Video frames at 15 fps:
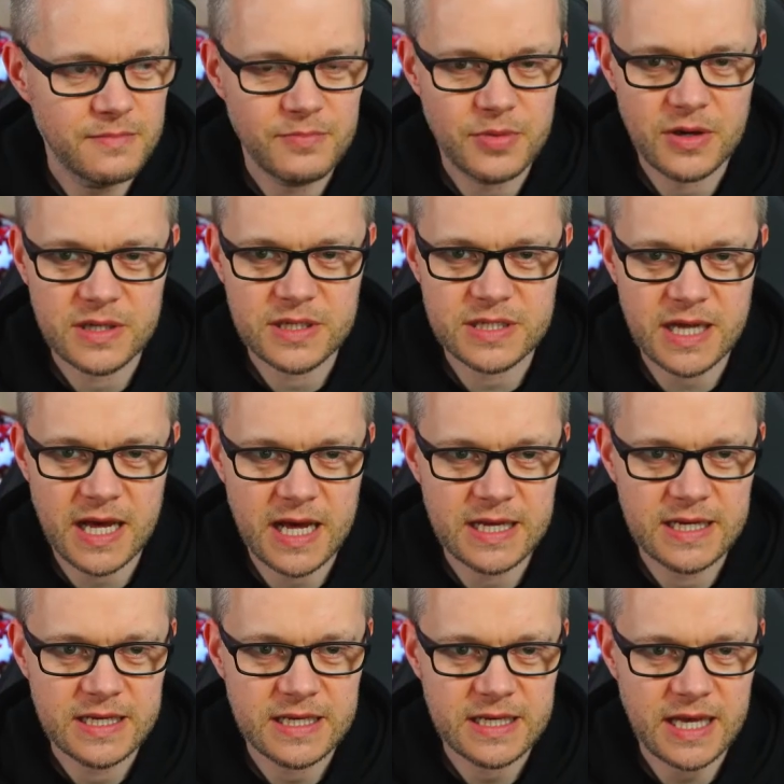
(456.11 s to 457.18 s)
But, uh,
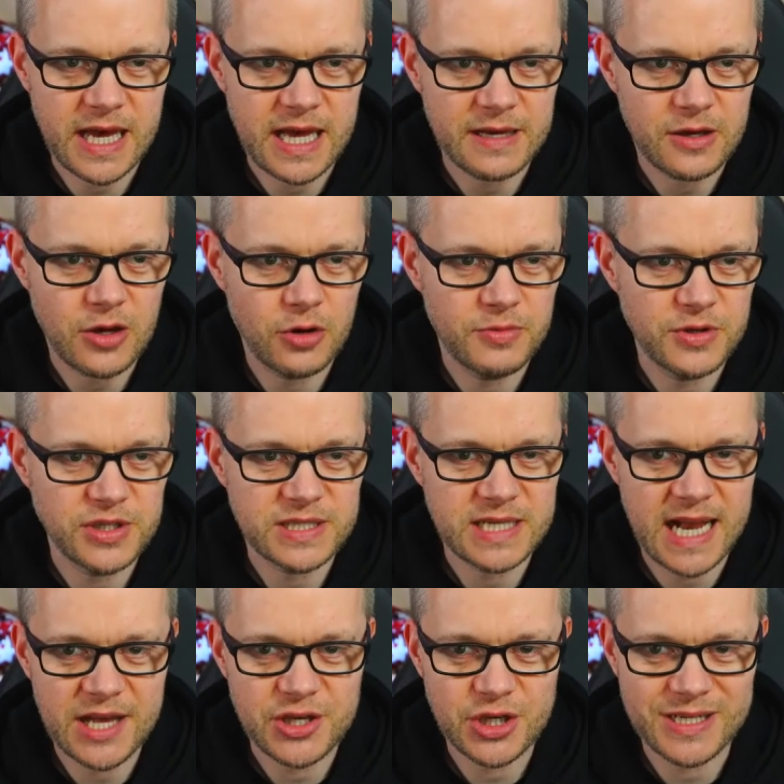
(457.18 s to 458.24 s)
yeah, Goldbridge is a
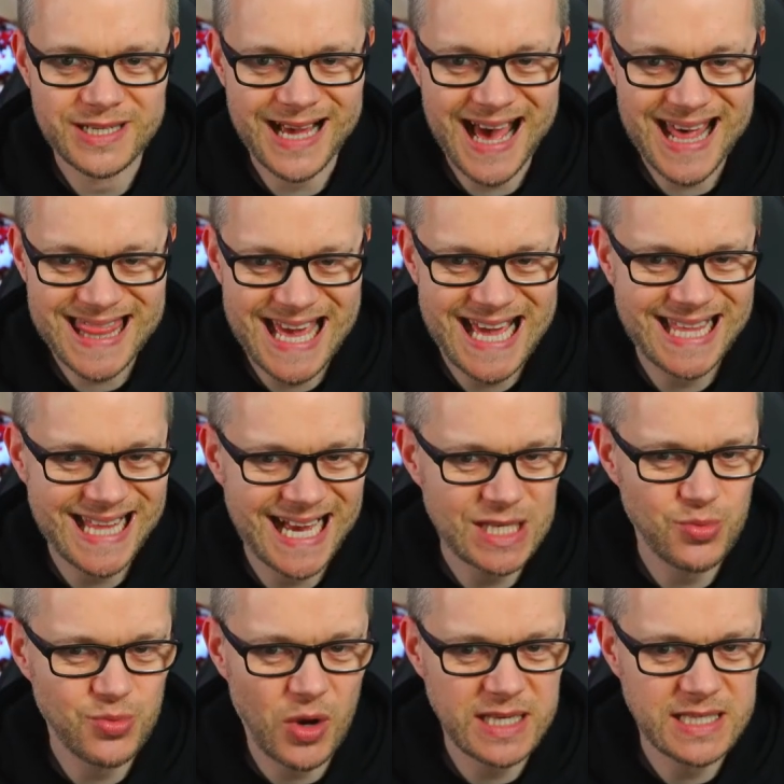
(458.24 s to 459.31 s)
legend. I think
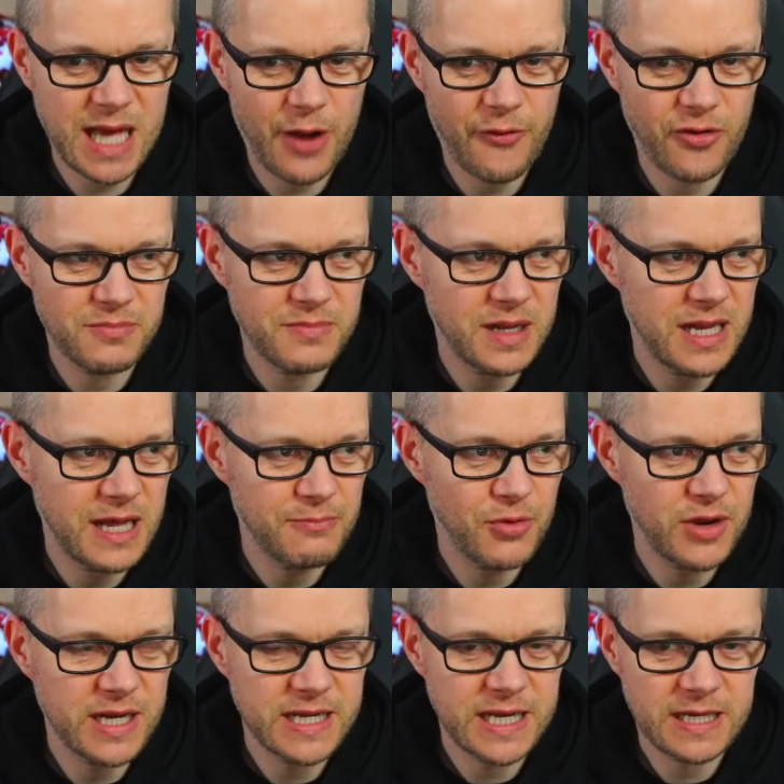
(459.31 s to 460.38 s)
that's what he said from lip
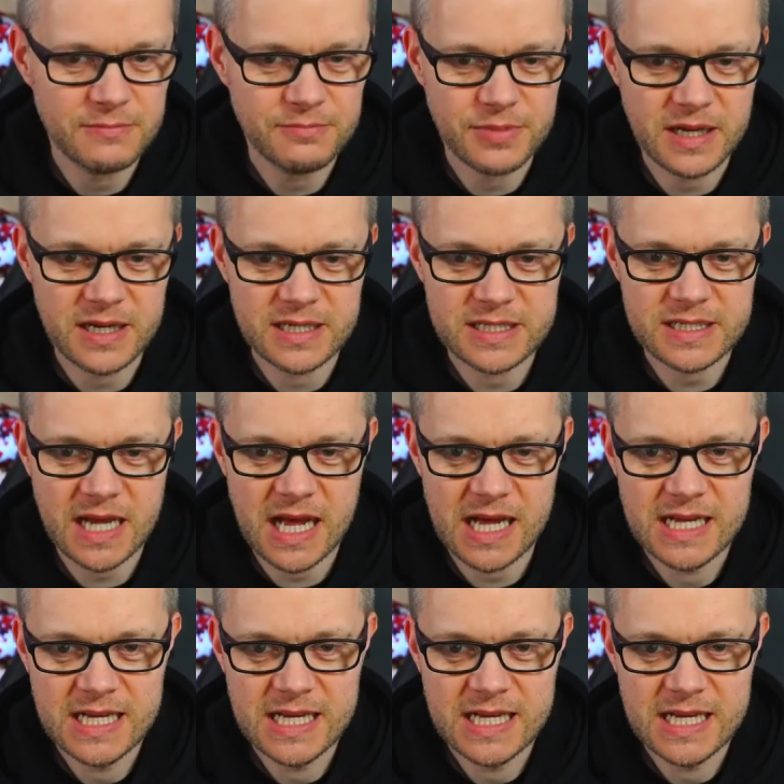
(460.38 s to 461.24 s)
reading. But... Uh,